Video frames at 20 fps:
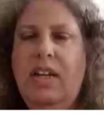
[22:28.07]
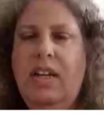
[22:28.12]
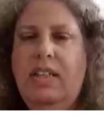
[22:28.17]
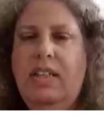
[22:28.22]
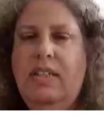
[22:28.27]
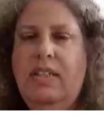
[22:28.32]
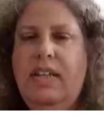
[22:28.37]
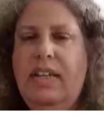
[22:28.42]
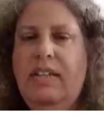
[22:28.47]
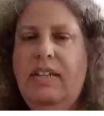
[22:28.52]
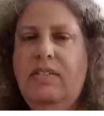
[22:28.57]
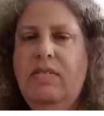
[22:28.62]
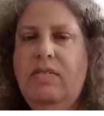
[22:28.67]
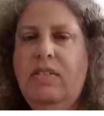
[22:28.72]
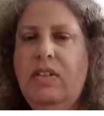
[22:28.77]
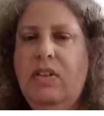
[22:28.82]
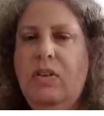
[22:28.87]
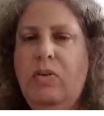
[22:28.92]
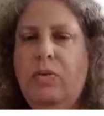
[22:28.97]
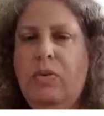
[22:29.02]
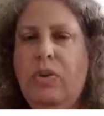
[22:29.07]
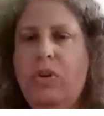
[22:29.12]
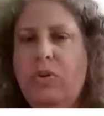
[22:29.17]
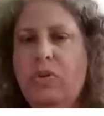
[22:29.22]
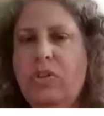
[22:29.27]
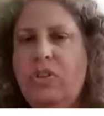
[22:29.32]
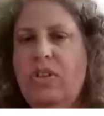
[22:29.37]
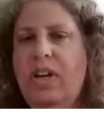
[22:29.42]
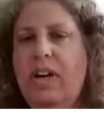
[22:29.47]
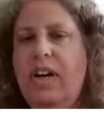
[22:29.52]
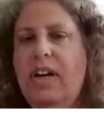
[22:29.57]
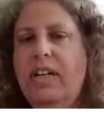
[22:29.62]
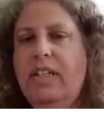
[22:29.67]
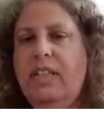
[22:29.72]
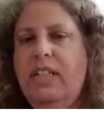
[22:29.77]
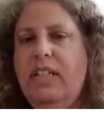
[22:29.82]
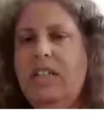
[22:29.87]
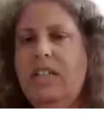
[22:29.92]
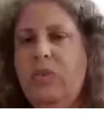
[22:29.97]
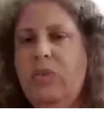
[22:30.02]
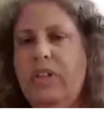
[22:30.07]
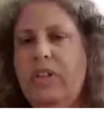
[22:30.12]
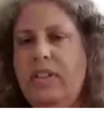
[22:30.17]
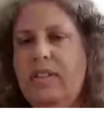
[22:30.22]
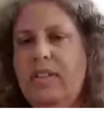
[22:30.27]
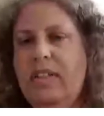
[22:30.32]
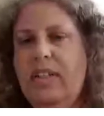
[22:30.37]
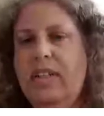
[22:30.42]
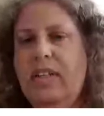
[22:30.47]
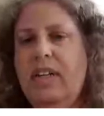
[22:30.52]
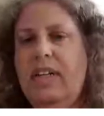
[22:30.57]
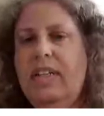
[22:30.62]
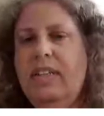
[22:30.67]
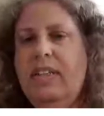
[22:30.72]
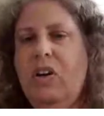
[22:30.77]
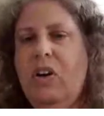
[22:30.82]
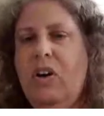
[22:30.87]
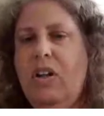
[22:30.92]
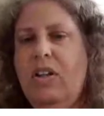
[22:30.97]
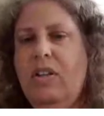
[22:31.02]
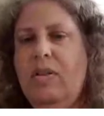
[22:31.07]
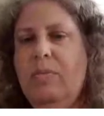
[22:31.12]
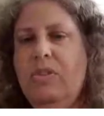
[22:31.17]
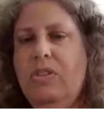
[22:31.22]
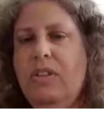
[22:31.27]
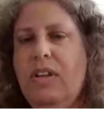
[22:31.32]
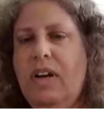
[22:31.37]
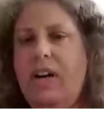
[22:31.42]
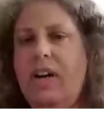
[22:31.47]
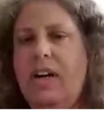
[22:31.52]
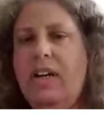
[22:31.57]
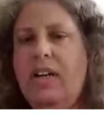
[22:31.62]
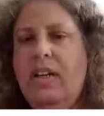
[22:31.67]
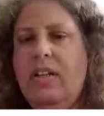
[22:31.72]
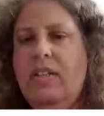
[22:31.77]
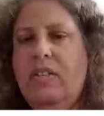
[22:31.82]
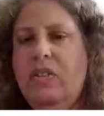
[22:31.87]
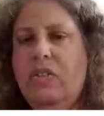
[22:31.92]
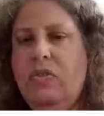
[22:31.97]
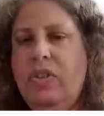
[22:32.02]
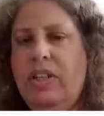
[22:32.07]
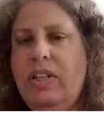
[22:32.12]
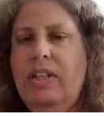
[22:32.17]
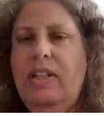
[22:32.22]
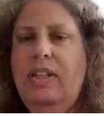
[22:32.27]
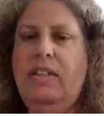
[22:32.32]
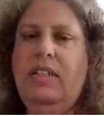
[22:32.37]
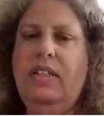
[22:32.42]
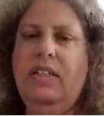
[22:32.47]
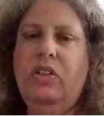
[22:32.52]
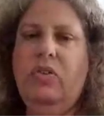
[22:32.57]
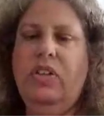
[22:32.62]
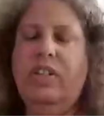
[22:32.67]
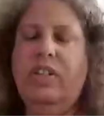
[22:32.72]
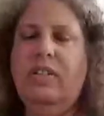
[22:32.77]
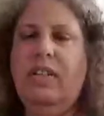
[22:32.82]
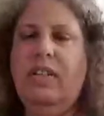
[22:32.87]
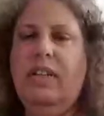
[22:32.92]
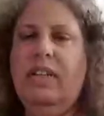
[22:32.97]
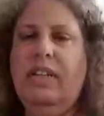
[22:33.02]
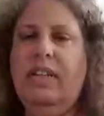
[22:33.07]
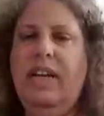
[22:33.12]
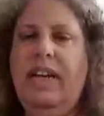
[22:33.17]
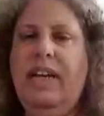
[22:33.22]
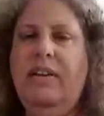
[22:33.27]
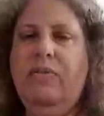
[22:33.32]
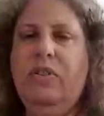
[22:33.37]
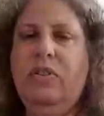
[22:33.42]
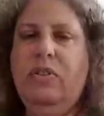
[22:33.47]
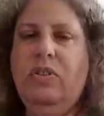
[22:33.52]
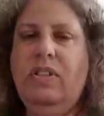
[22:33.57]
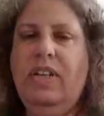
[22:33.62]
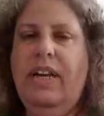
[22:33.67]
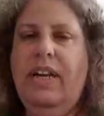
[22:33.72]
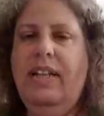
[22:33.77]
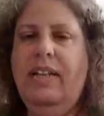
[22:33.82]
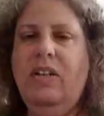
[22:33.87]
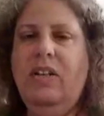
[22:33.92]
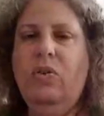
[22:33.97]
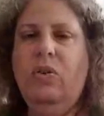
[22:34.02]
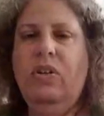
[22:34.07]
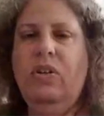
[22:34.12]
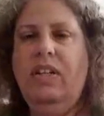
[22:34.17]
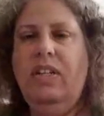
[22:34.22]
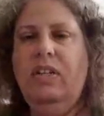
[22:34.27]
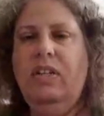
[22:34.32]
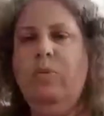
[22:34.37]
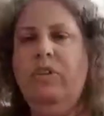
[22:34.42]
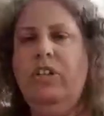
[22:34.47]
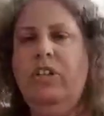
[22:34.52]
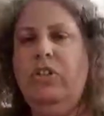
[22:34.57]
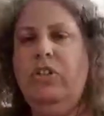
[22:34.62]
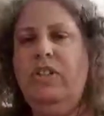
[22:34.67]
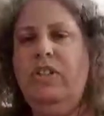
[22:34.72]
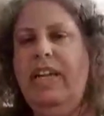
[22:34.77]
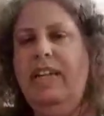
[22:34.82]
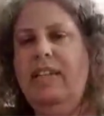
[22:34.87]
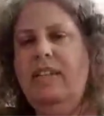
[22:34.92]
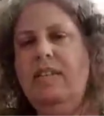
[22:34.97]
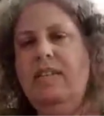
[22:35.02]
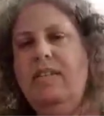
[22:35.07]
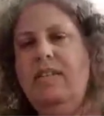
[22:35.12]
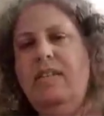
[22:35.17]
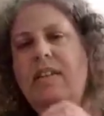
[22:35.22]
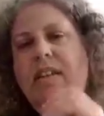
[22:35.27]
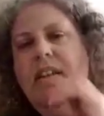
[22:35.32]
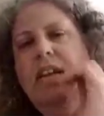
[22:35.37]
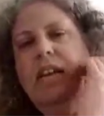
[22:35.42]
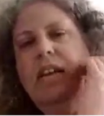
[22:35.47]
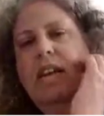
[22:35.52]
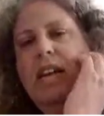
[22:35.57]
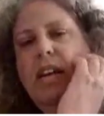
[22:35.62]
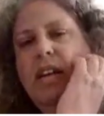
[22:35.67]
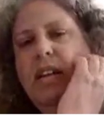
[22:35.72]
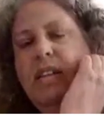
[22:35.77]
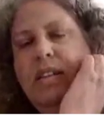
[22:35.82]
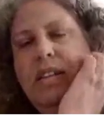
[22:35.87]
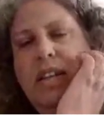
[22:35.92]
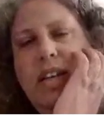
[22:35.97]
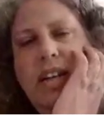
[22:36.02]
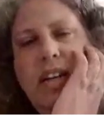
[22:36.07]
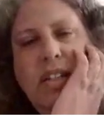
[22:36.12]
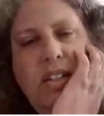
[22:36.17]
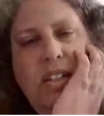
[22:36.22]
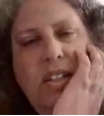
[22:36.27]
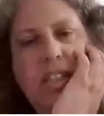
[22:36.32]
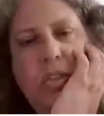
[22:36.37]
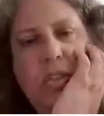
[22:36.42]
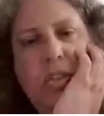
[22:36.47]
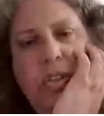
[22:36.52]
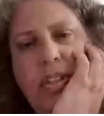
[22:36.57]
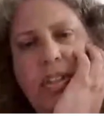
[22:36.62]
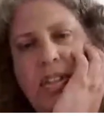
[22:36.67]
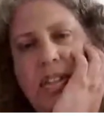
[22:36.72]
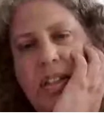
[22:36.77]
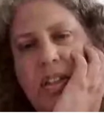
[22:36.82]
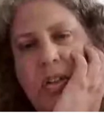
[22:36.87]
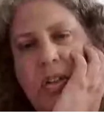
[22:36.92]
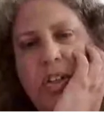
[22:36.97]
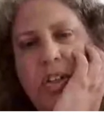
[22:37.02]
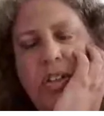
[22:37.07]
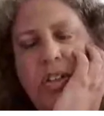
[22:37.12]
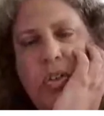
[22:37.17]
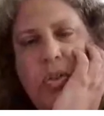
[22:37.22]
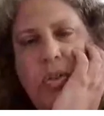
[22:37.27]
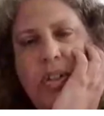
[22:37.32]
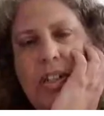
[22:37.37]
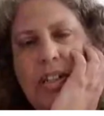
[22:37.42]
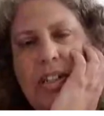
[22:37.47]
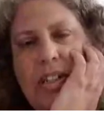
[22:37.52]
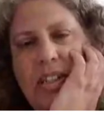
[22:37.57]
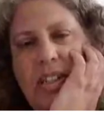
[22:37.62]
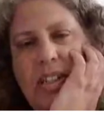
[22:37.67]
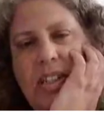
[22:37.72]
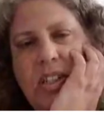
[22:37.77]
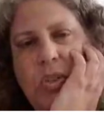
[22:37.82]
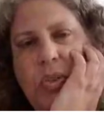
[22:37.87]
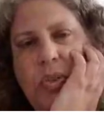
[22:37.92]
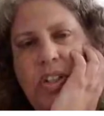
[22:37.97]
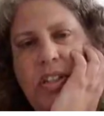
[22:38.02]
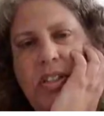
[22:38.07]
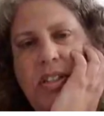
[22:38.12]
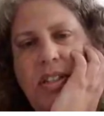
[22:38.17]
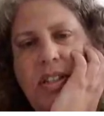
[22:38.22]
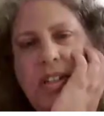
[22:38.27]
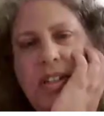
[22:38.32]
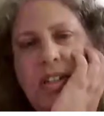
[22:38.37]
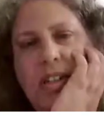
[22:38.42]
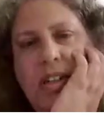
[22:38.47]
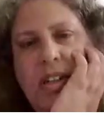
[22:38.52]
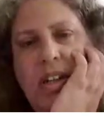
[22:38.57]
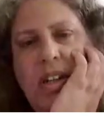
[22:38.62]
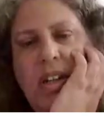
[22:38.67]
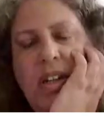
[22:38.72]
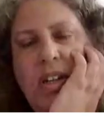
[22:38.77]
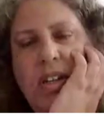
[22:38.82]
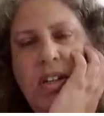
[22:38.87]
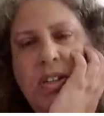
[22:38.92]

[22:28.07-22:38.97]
And then rows are decreasing and columns are strictly decreasing. And I have to tell you in which sense they are decreasing or strictly decreasing.